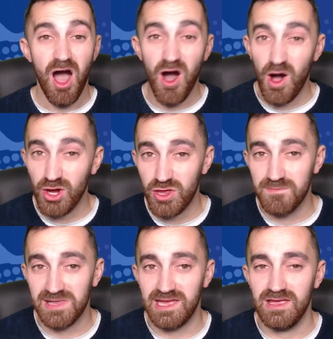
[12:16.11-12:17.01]

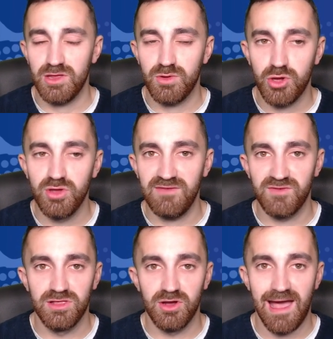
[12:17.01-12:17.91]
Arguably, you could
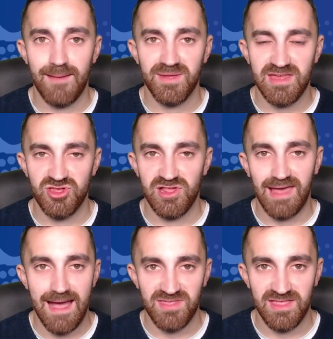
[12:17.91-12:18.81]
even look at potentially
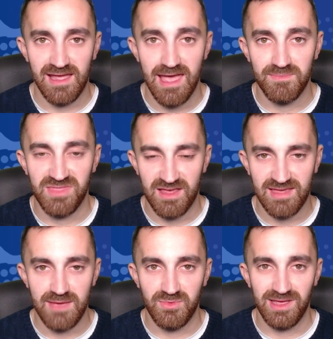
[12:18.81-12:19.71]
captaining him this
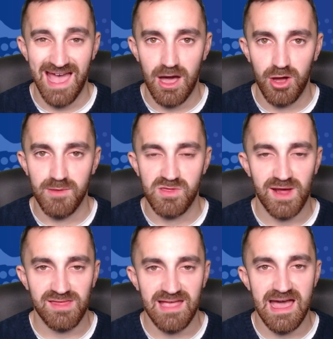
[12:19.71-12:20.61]
game week at home to
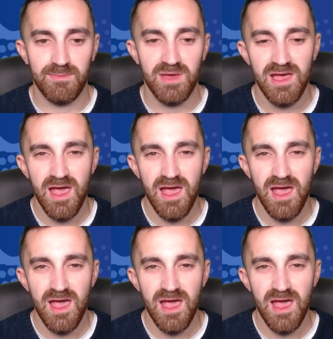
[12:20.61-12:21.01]
West Ham.